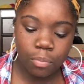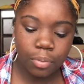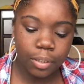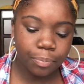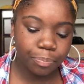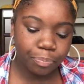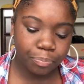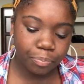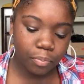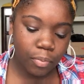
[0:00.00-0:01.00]
But
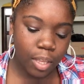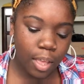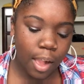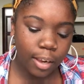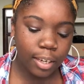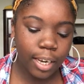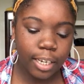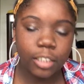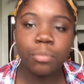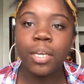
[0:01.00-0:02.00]
he
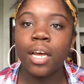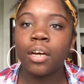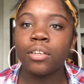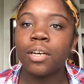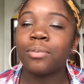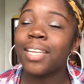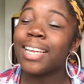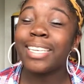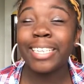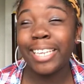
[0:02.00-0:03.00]
asked me out, and I was like,
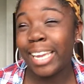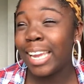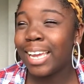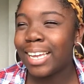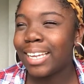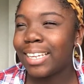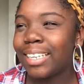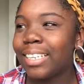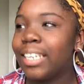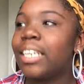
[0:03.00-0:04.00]
yeah.
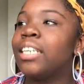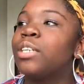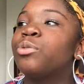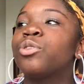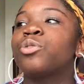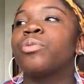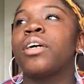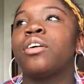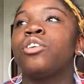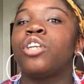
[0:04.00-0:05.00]
And it was
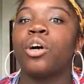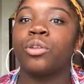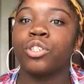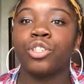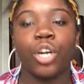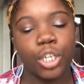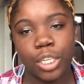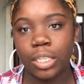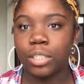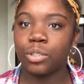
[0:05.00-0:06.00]
around, you know, the start
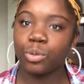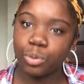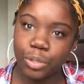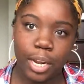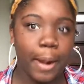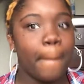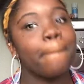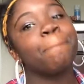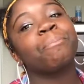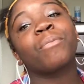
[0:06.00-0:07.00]
of the school year
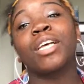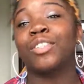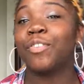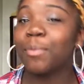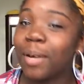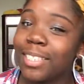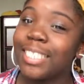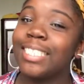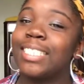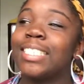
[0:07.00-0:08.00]
it's football
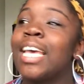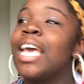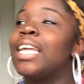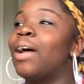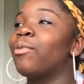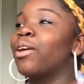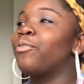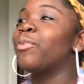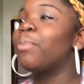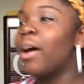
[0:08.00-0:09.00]
season now. I have got to
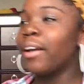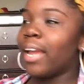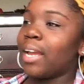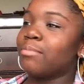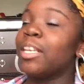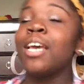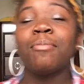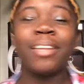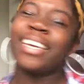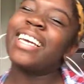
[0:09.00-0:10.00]
football games
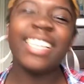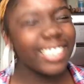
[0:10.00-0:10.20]
be like